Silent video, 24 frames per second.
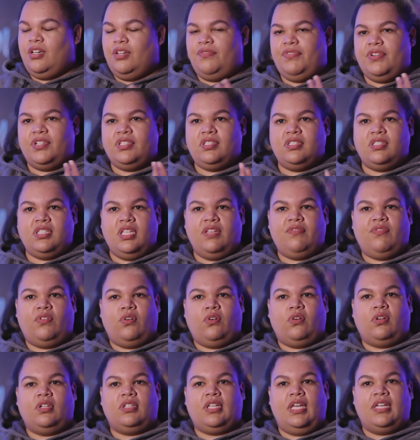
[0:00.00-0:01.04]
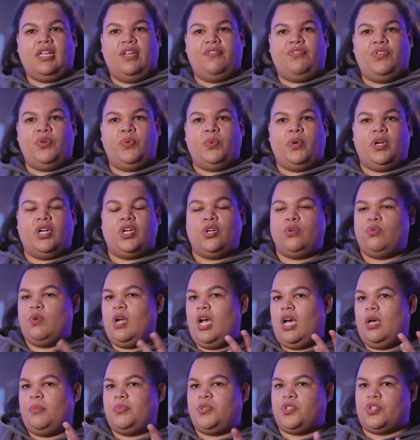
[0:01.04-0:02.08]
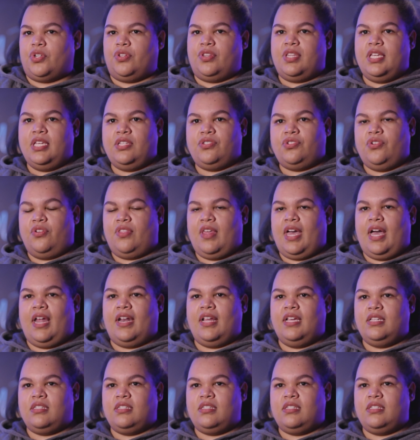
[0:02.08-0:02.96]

good versus evil, or like if you were corrupt or this or that.